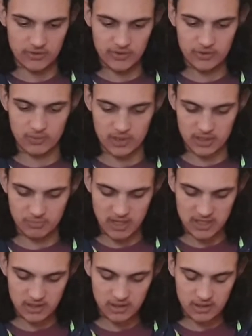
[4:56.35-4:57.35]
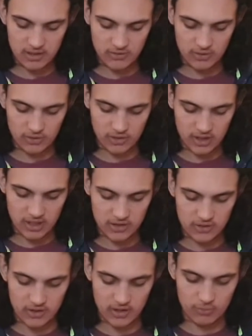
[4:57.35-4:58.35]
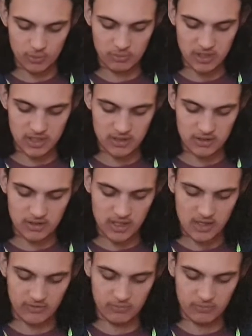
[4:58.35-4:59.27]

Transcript: This one is basically the orientation that it will be inside of